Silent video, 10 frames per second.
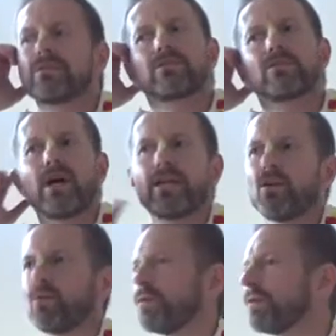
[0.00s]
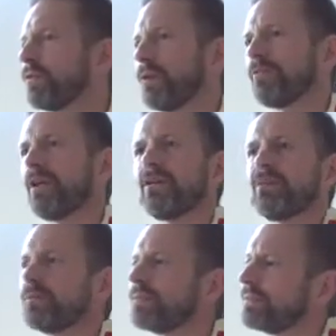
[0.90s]
So I know all of you have done
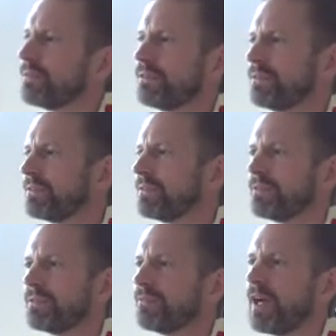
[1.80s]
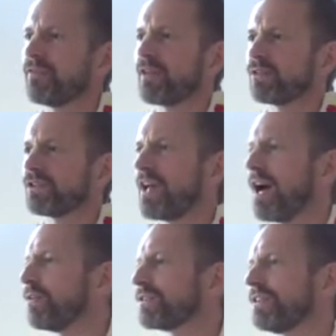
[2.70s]
5,000
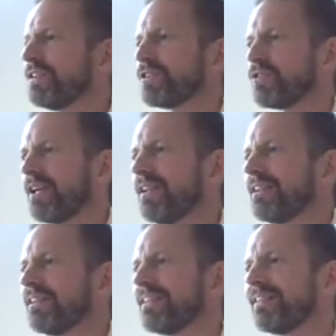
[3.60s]
hours teacher training.